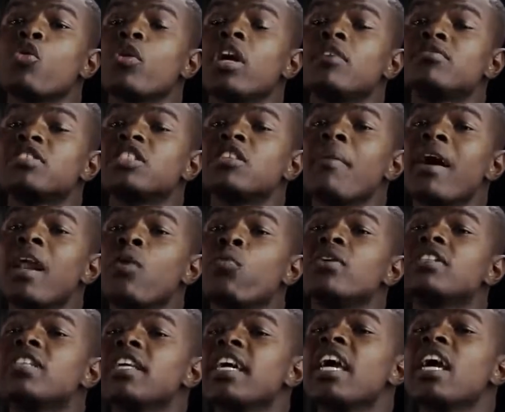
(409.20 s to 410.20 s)
So if
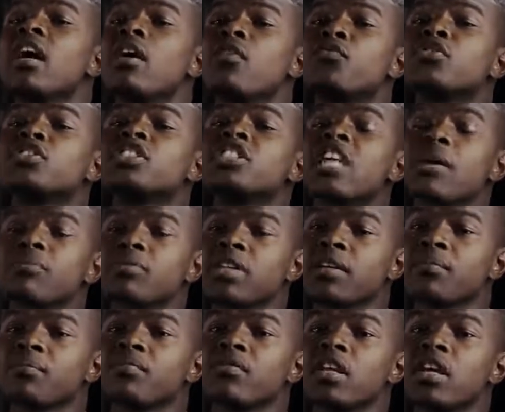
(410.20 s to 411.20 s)
somebody went to hell for
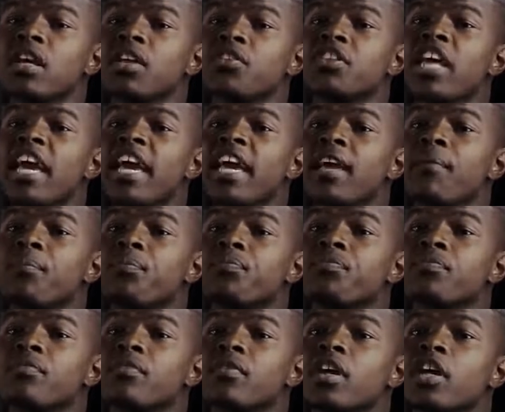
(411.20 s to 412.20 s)
something that
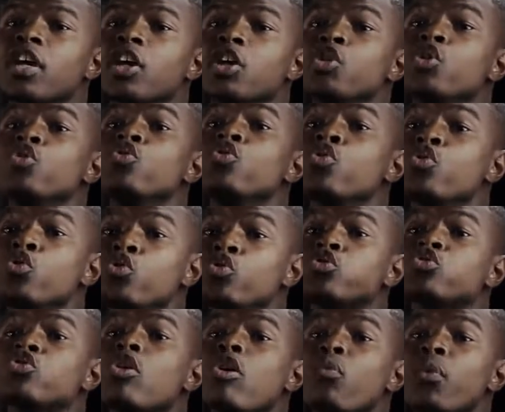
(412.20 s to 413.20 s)
you know
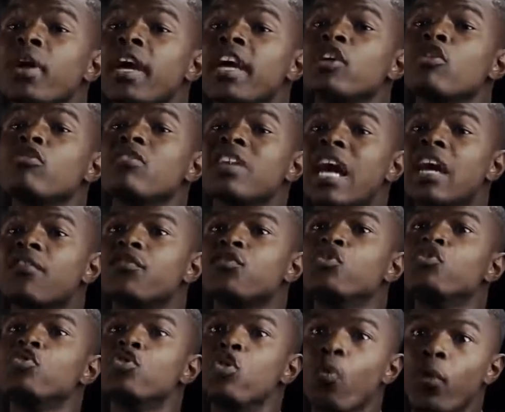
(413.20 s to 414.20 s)
you struggled with in your
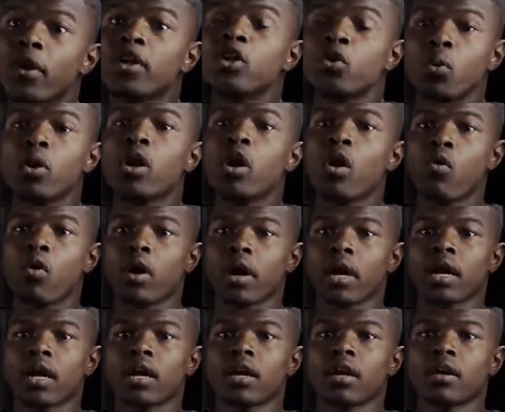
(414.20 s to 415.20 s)
life, you know where you were
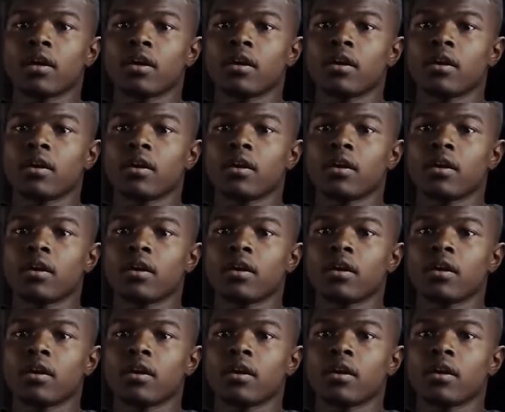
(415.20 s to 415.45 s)
going.